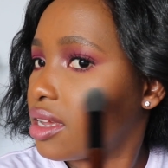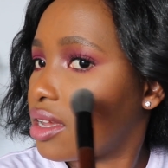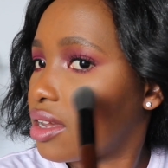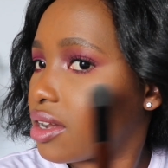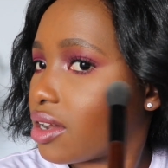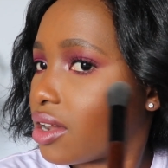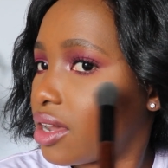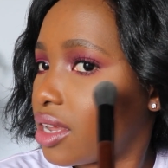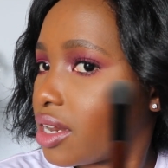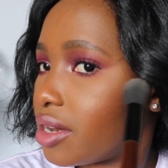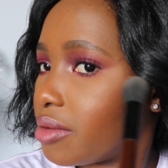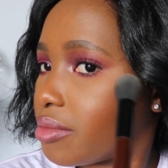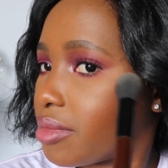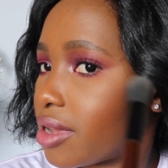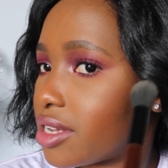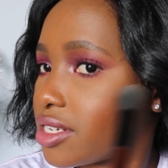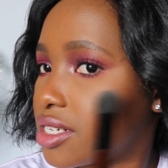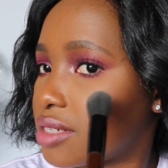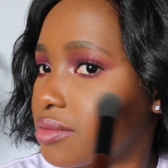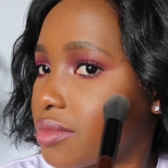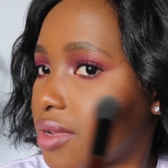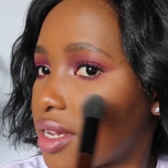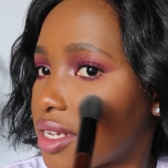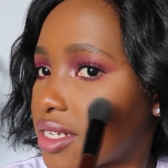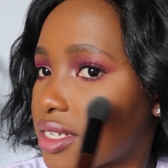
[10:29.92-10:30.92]
I can't
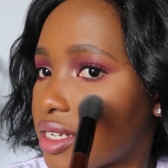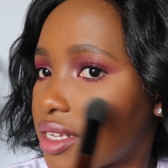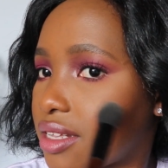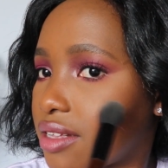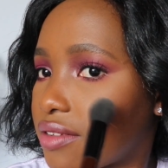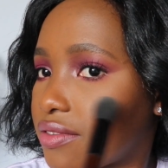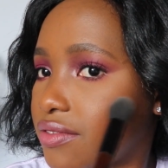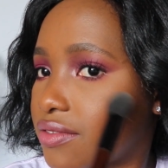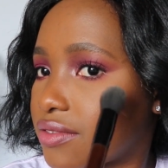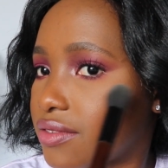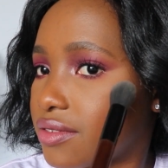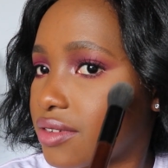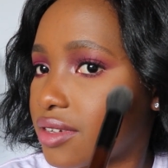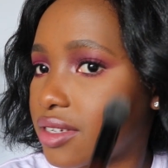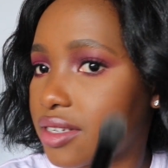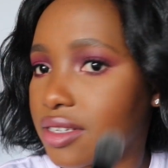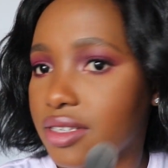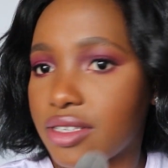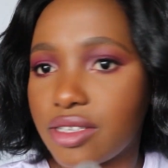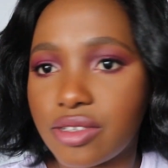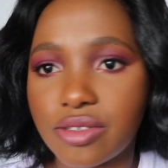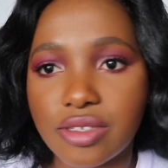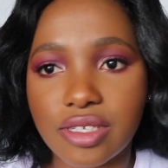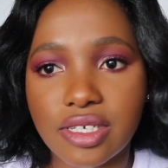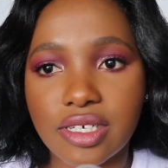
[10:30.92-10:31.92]
imagine myself
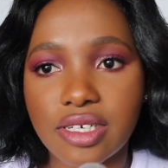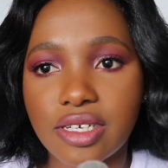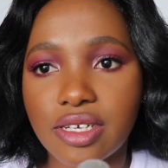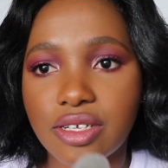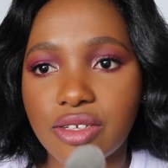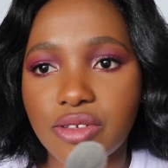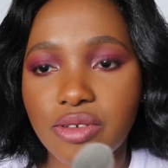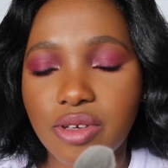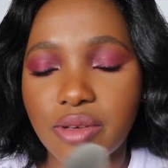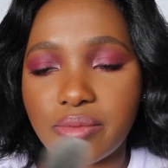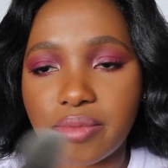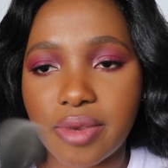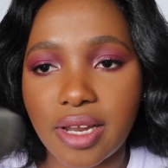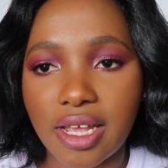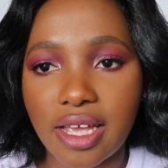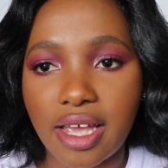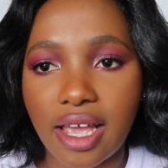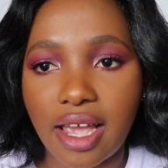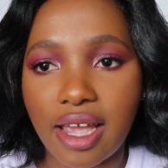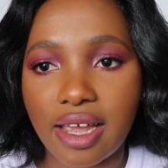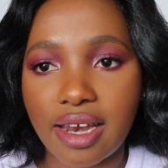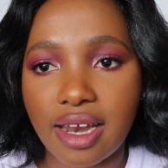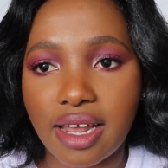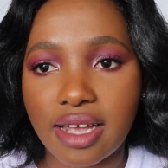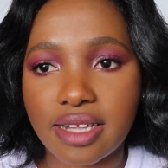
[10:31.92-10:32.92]
using it to apply
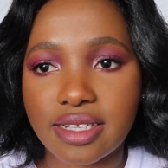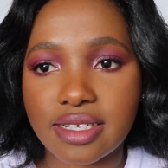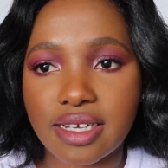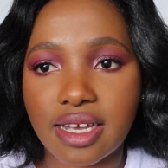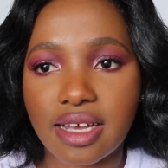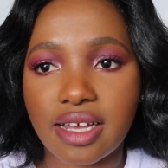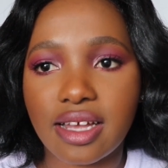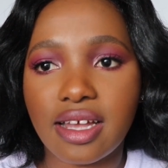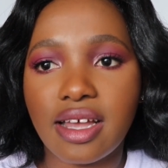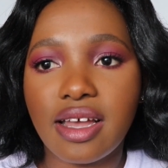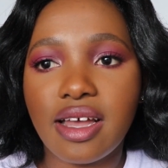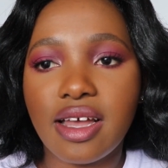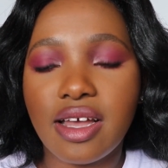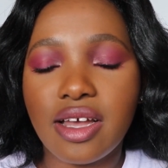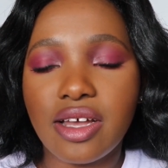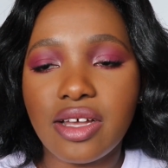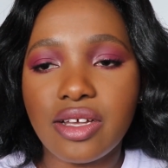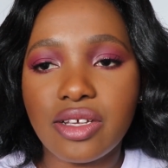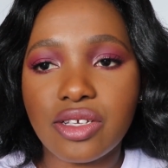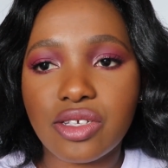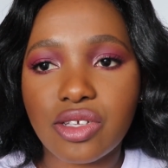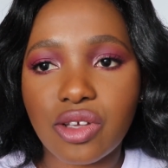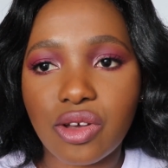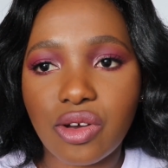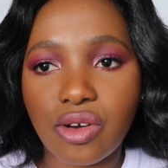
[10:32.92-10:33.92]
highlighter.
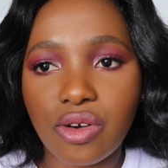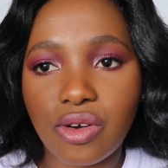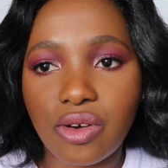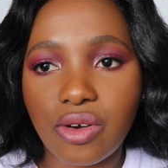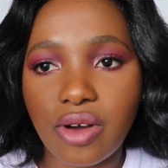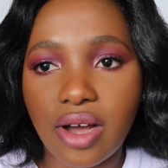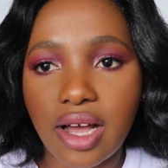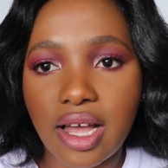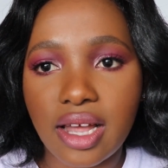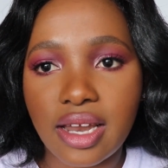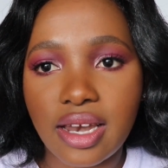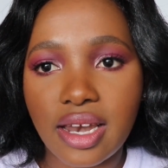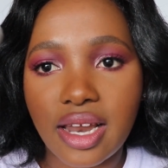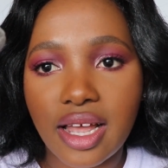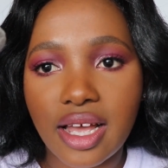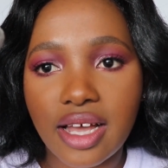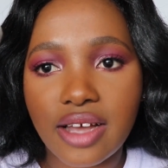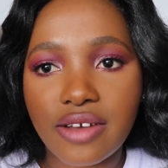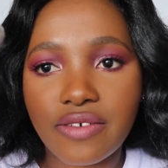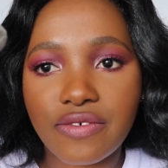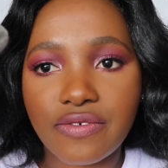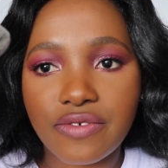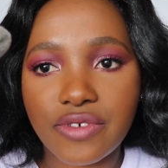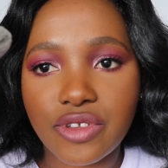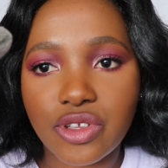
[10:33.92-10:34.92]
So I
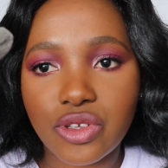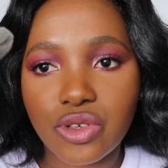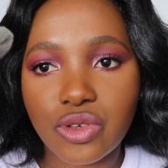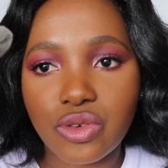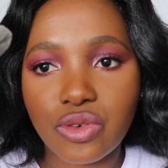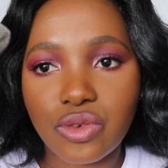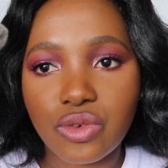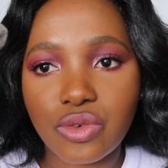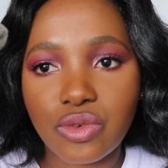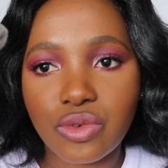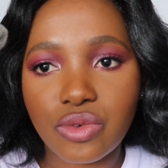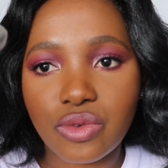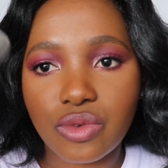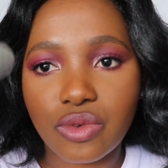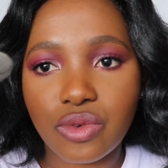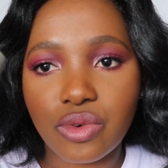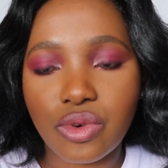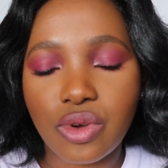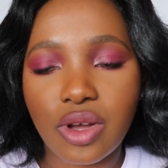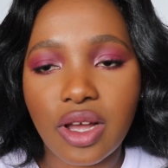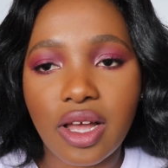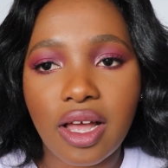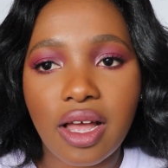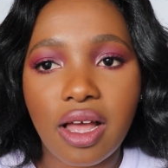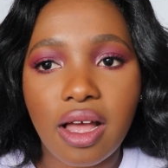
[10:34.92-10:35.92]
love
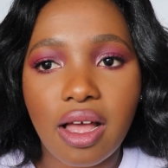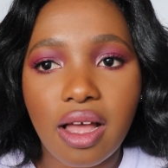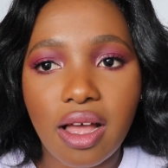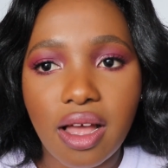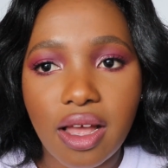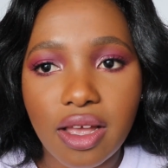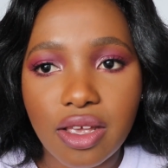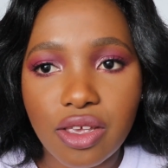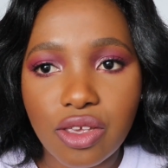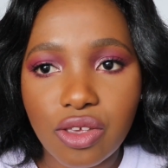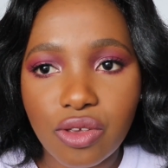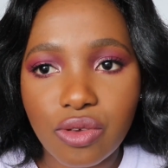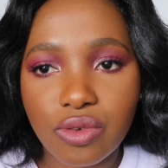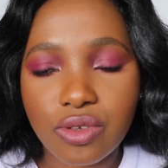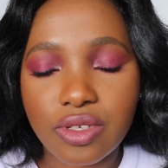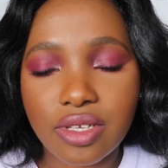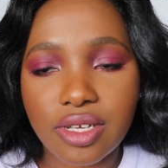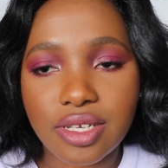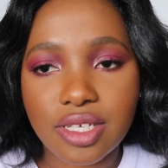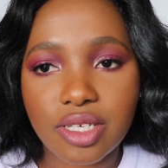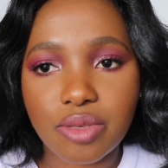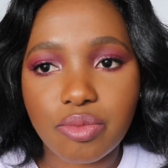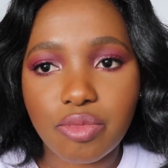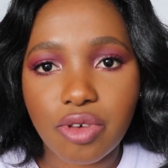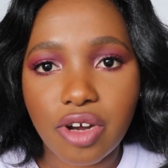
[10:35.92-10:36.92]
to use
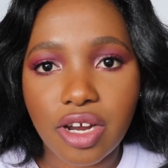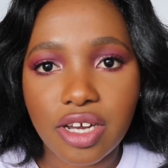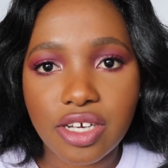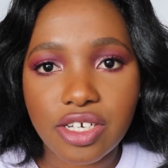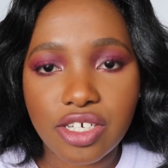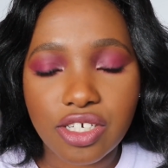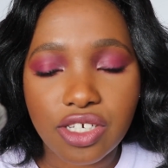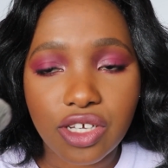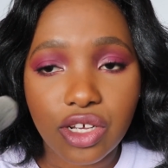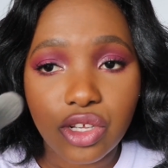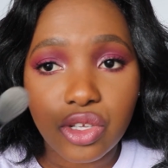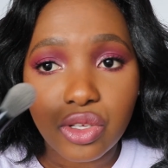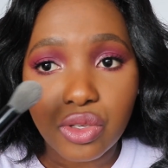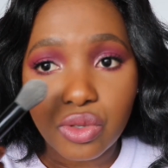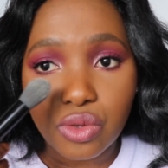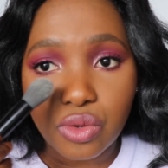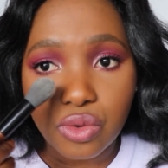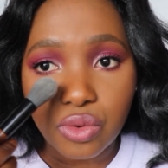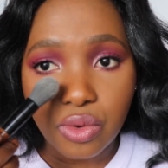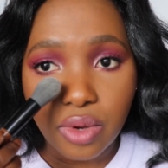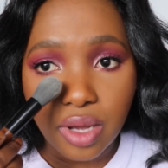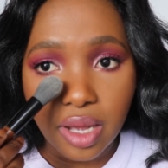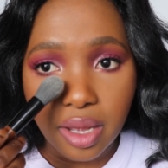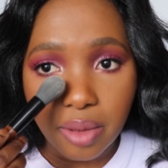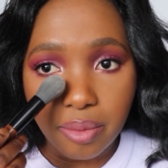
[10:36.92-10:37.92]
this brush
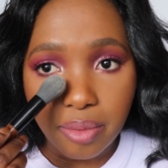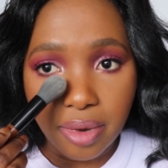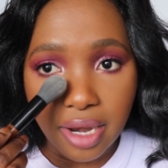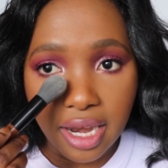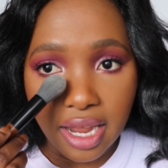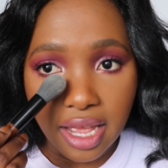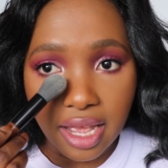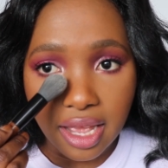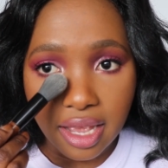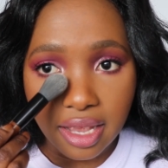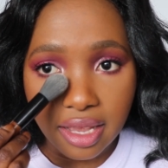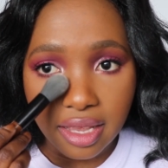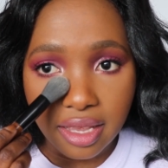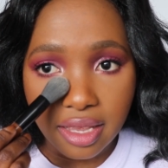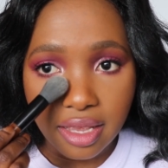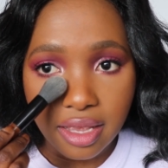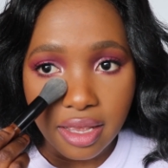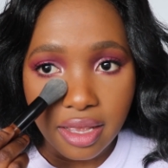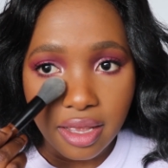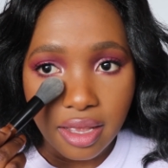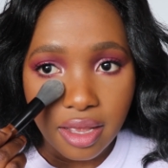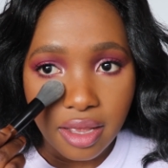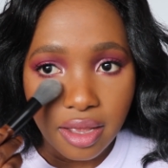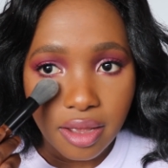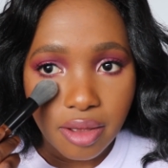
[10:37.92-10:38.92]
to apply
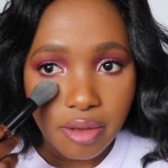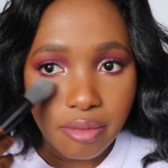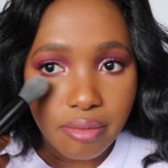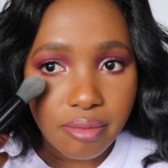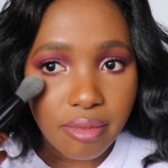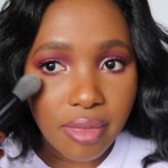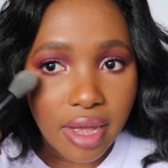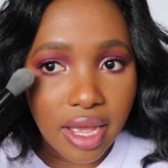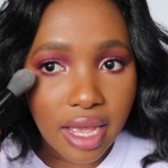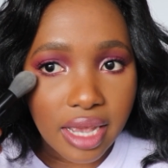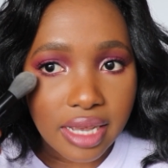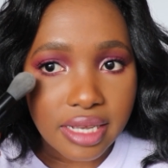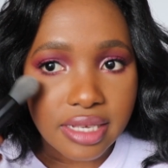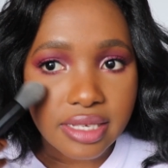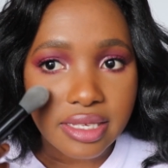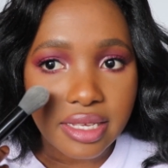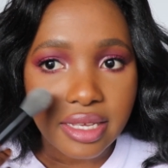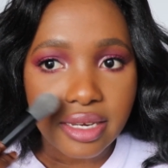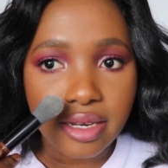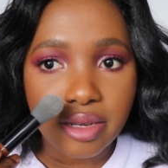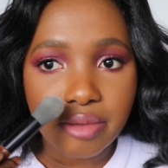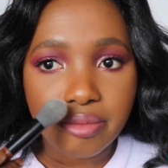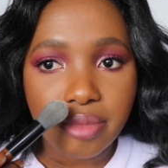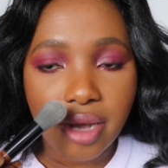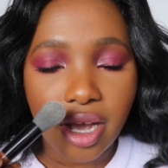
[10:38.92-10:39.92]
my
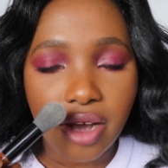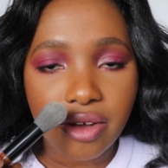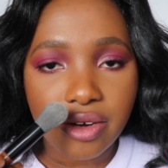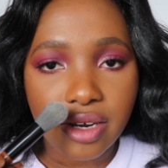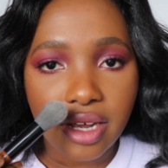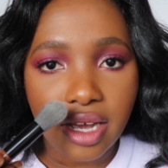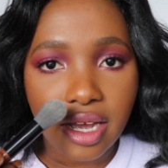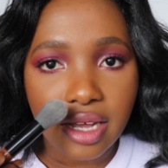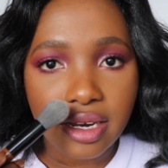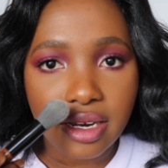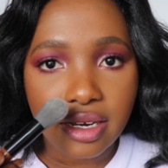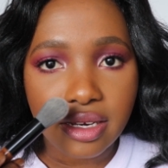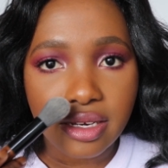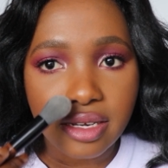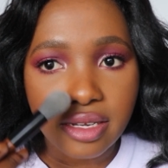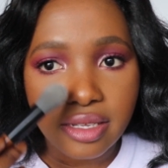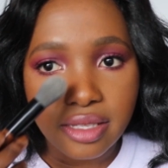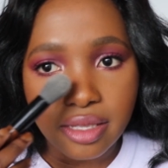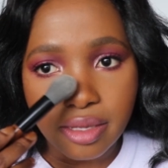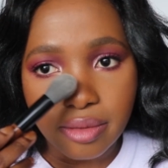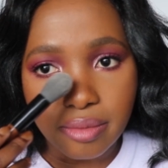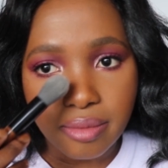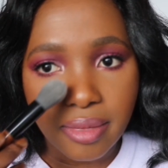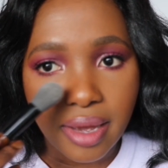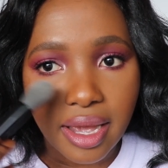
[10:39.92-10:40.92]
setting powder
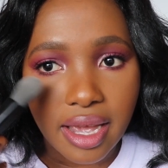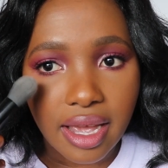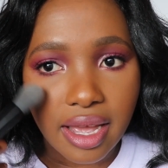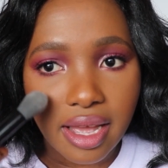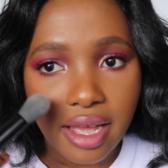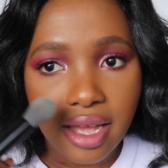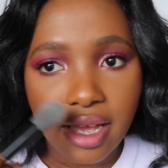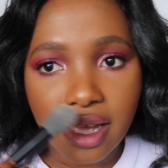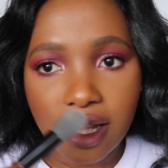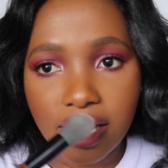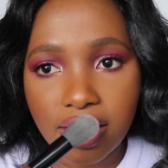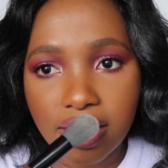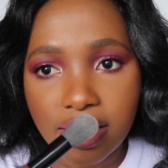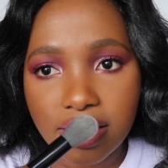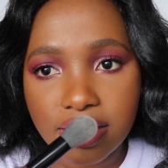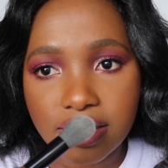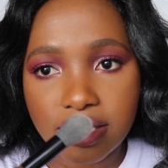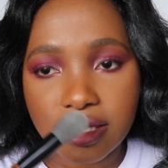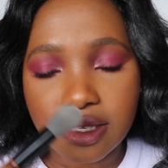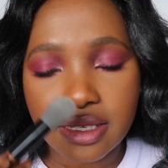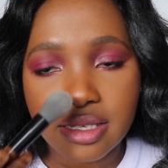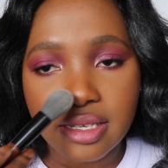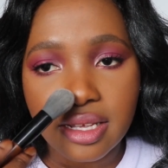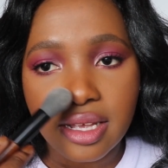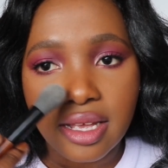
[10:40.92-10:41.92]
underneath my
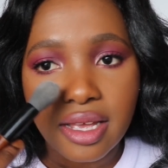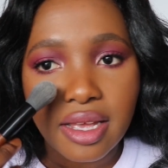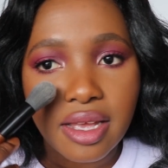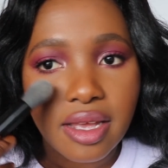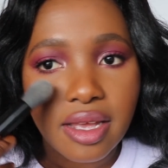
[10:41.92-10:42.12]
eyes.